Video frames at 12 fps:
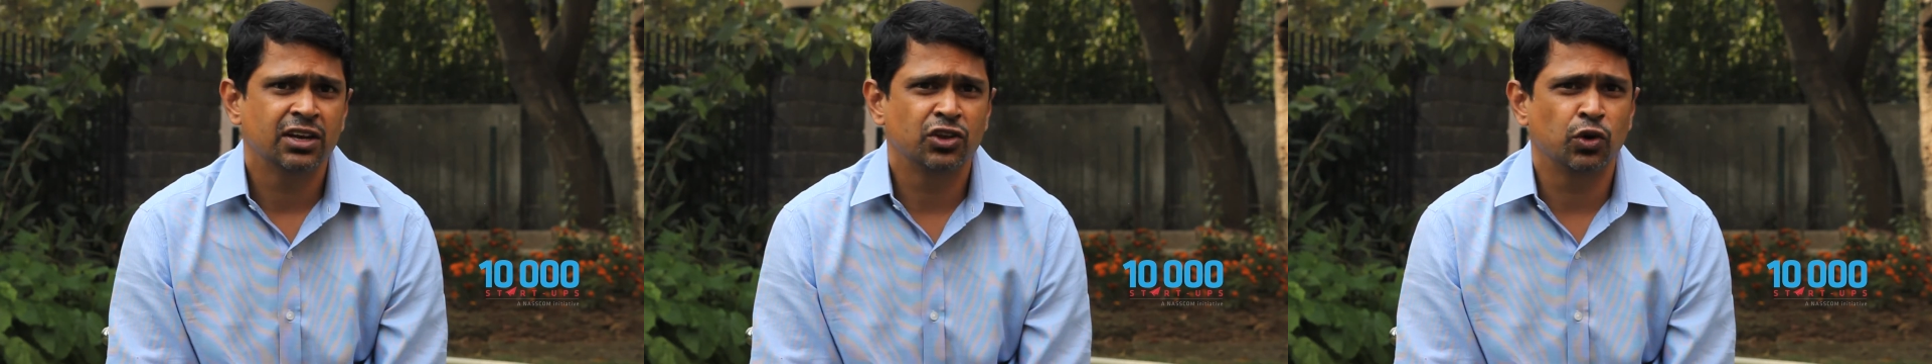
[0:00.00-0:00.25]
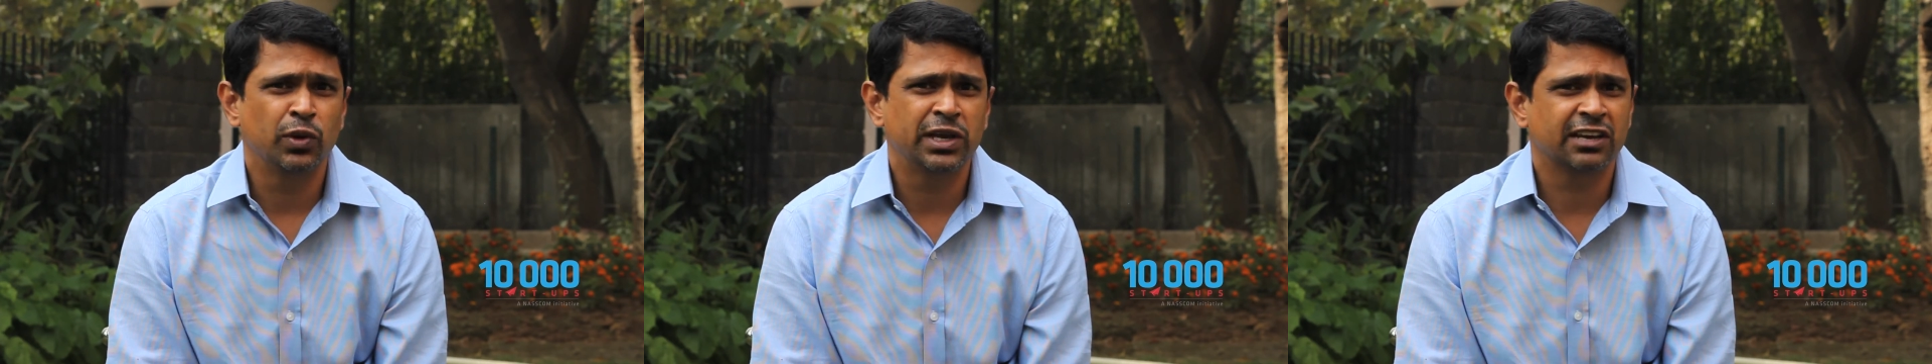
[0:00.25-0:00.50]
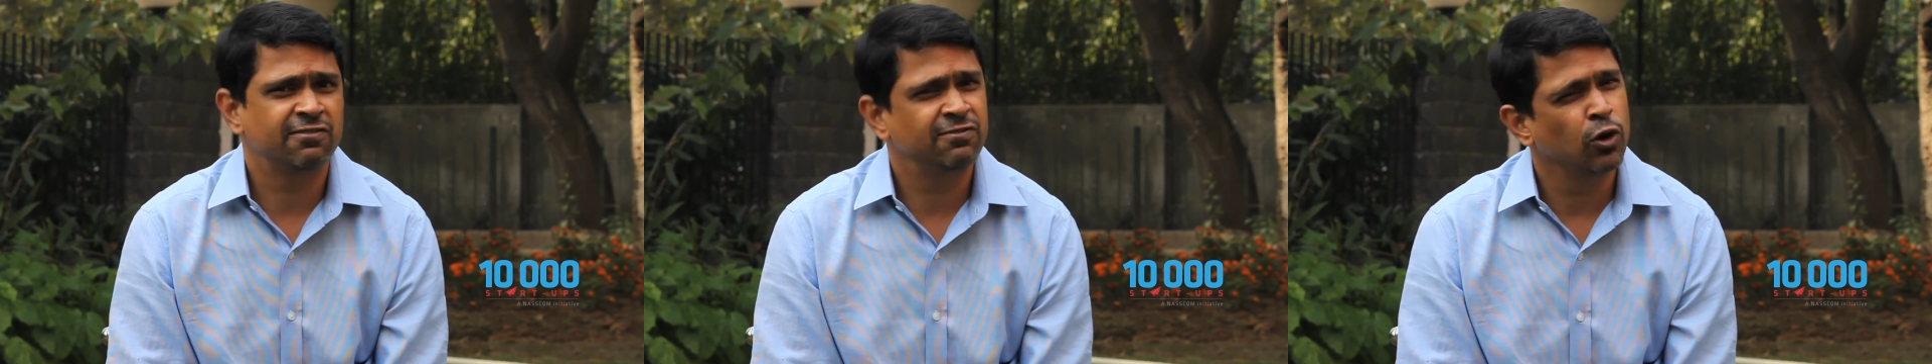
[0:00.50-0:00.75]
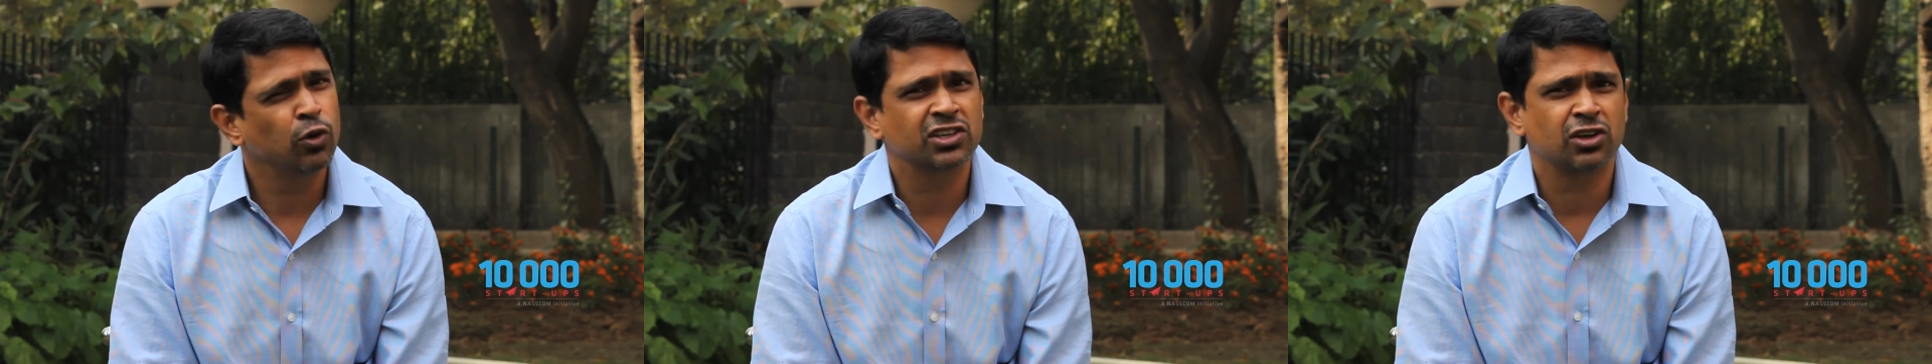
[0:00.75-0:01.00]
so we could
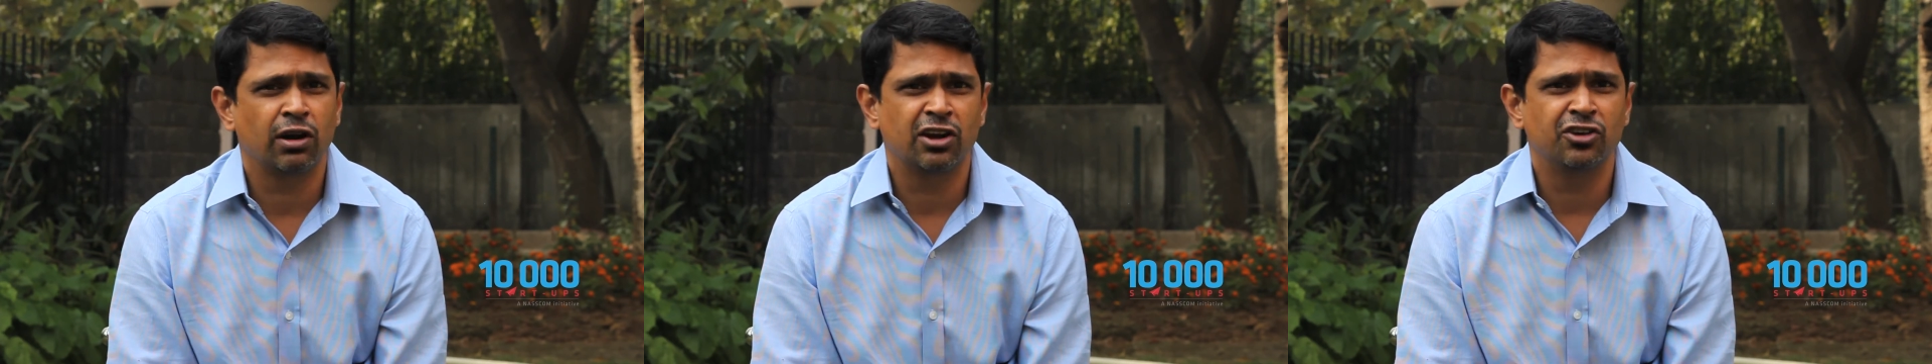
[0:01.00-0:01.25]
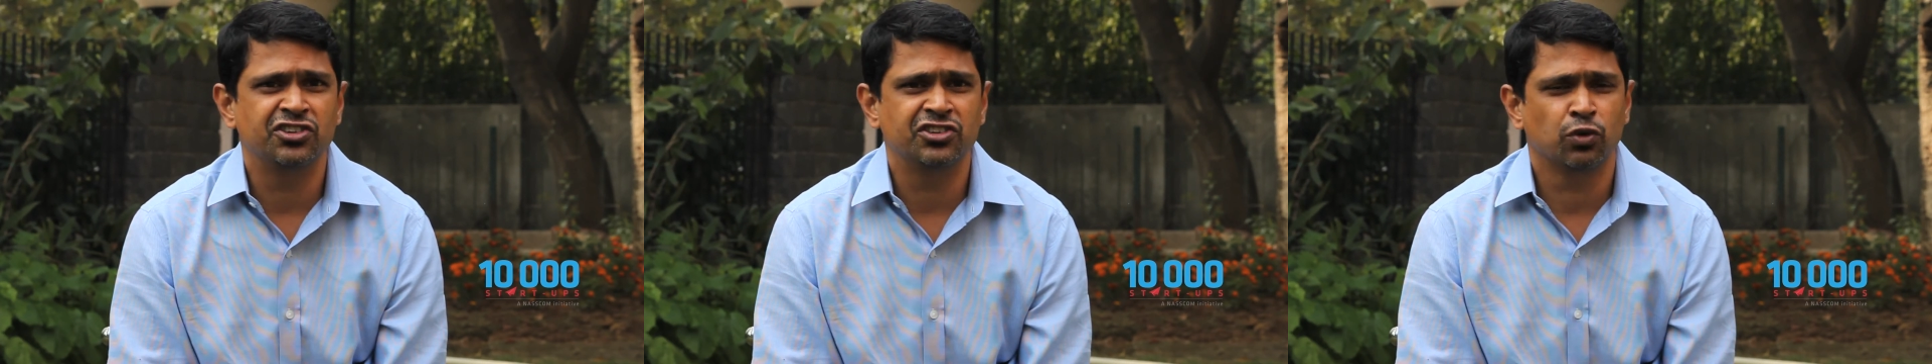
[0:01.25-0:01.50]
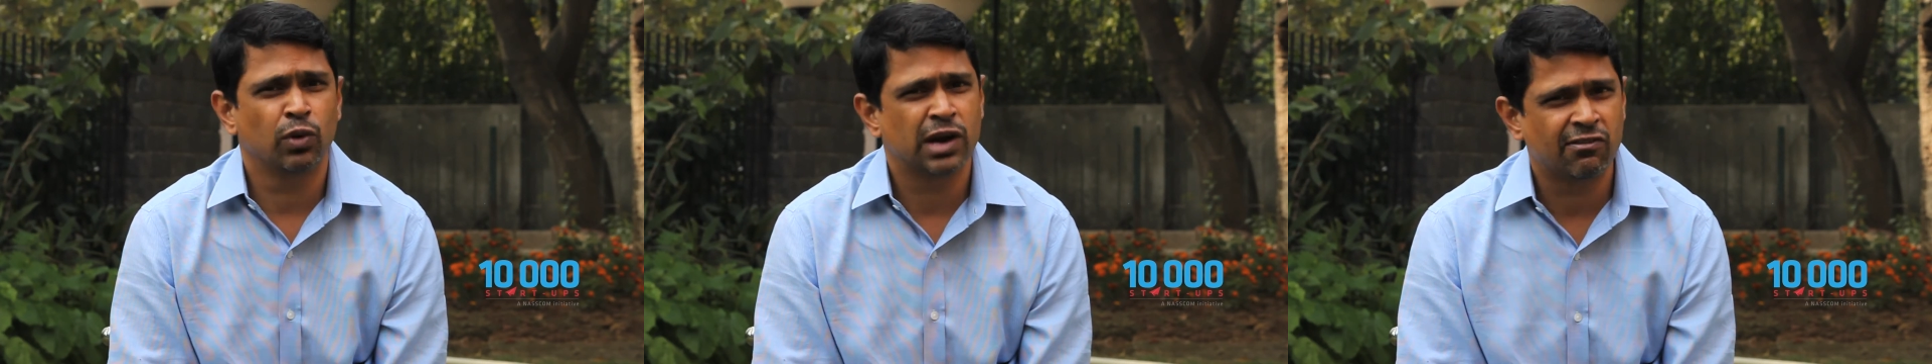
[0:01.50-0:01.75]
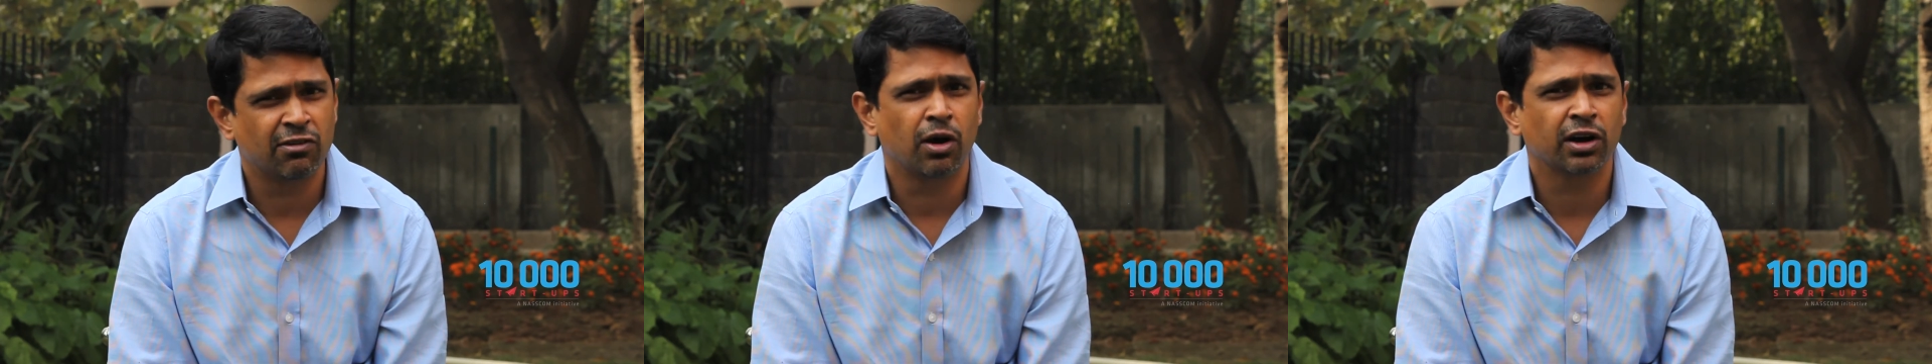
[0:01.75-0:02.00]
focus our energies on
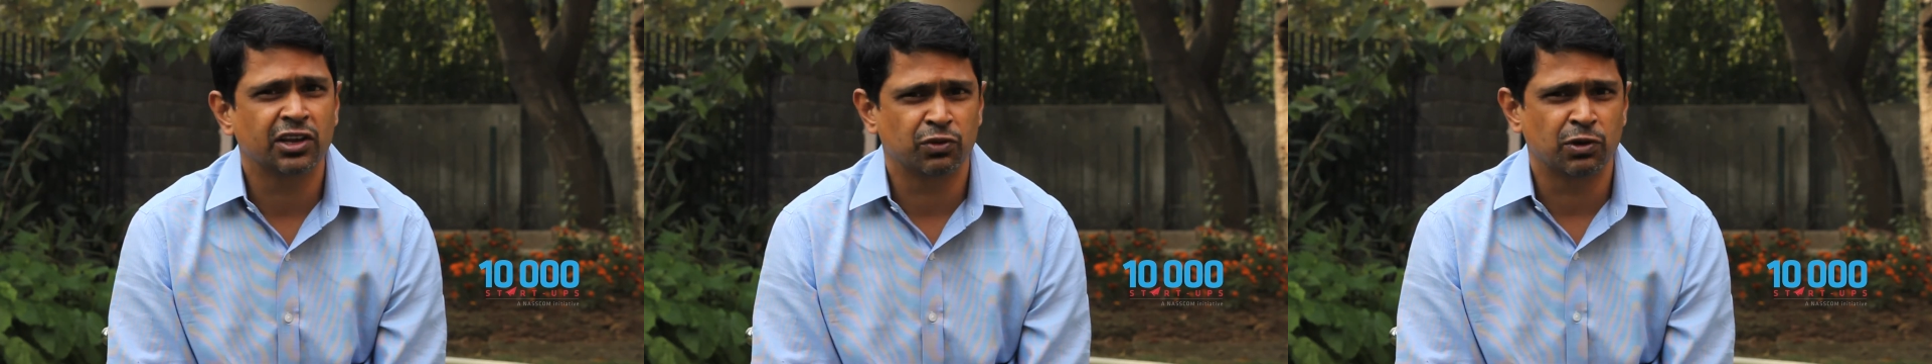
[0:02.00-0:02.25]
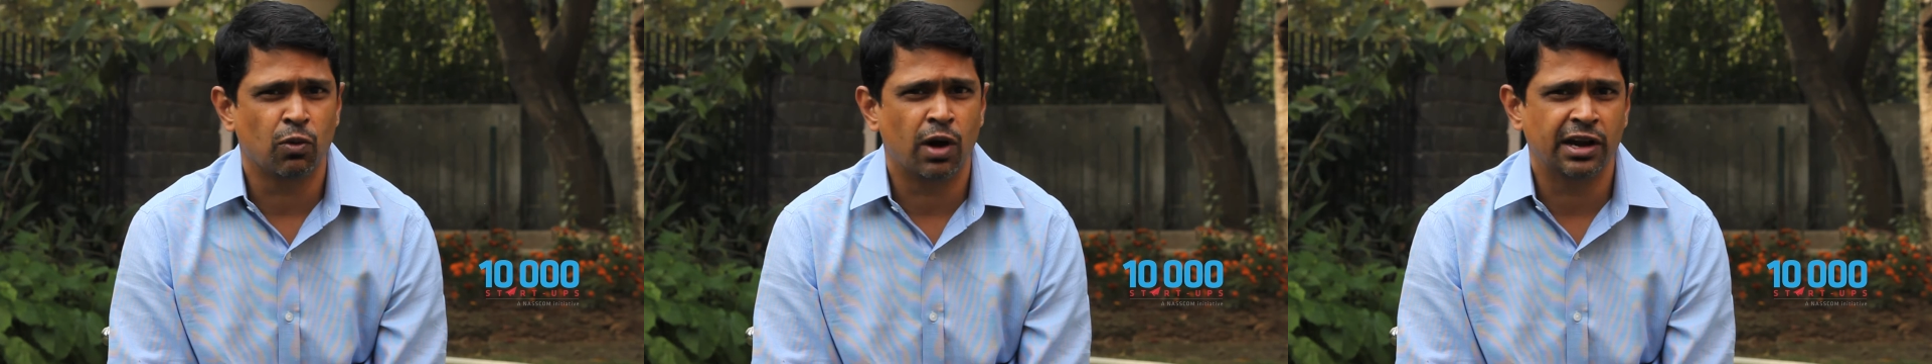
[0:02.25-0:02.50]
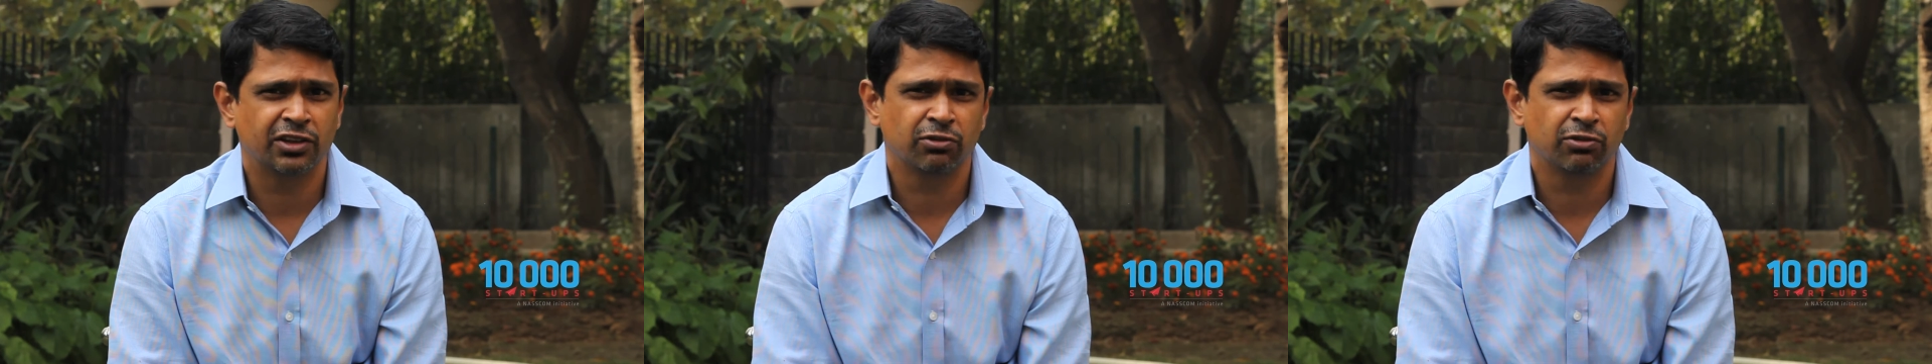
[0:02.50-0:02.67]
whatever markets we wanted.